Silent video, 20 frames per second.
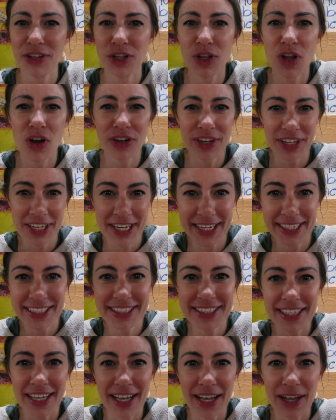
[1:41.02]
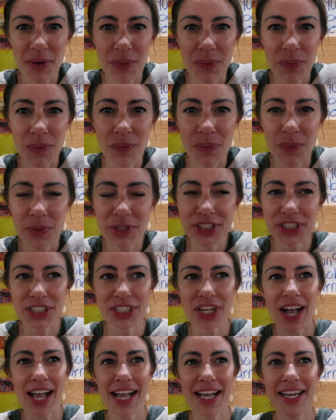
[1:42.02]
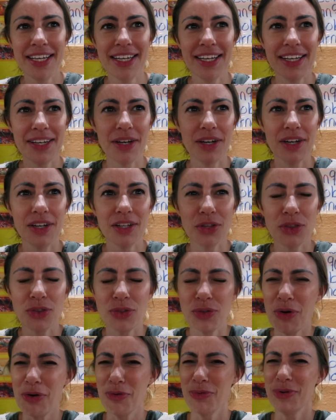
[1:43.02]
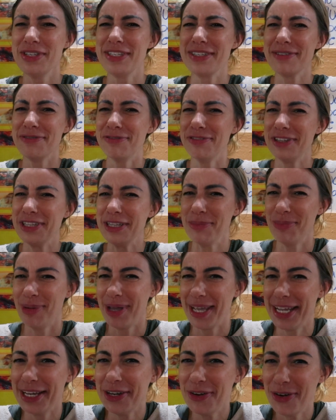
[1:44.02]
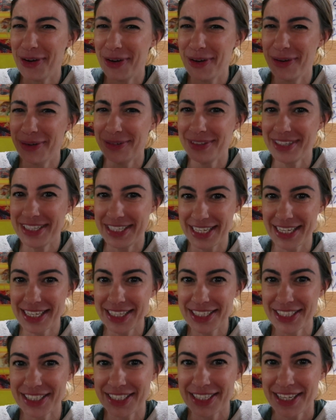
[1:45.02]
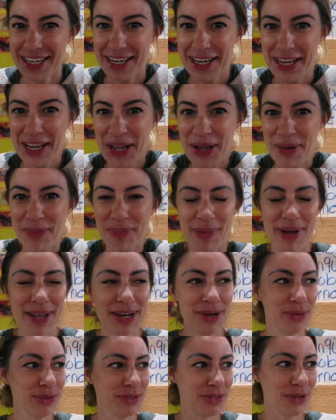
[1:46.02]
Longanisa, which I thought was a Filipino dish, but it was